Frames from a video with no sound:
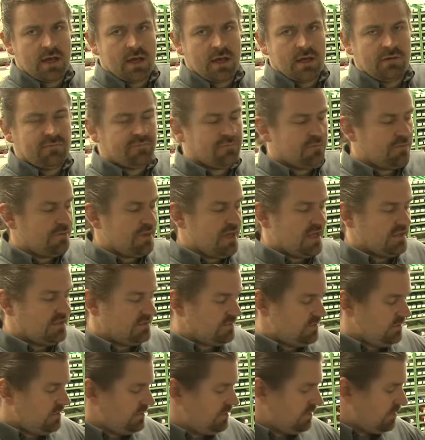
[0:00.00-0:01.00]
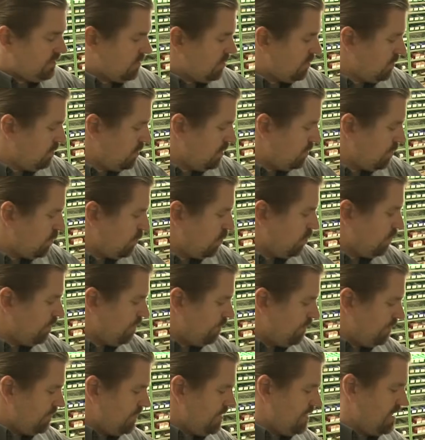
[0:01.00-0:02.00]
And for that
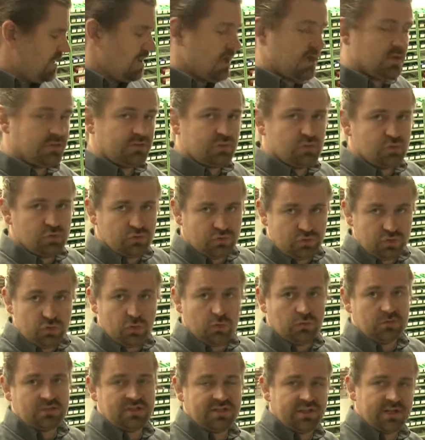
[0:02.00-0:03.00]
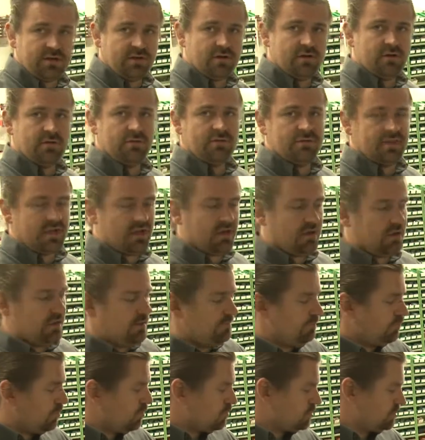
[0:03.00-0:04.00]
there are two tools here that are
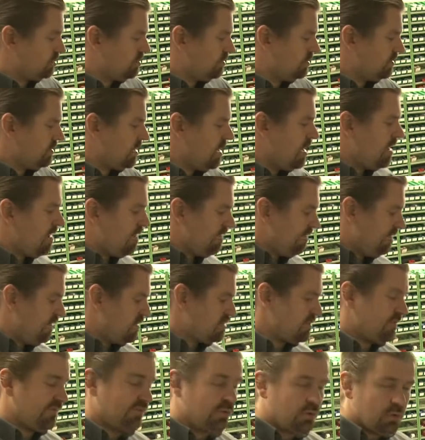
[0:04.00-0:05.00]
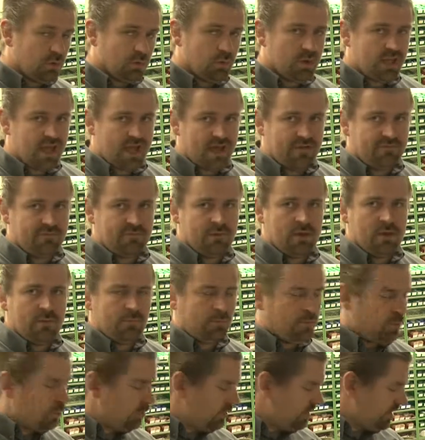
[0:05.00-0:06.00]
important. First of all, we have
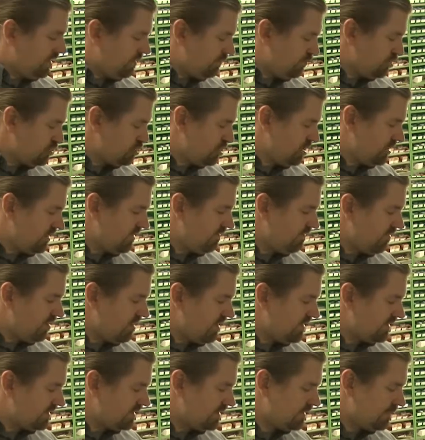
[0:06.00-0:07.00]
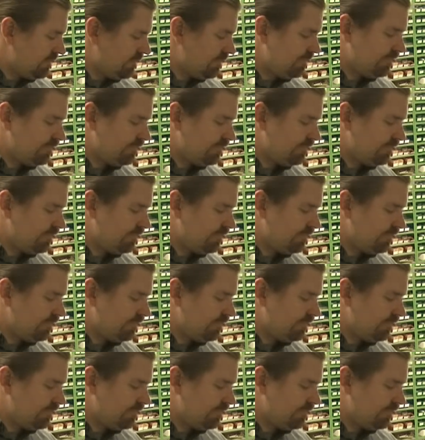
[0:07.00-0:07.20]
pulling and pushing device,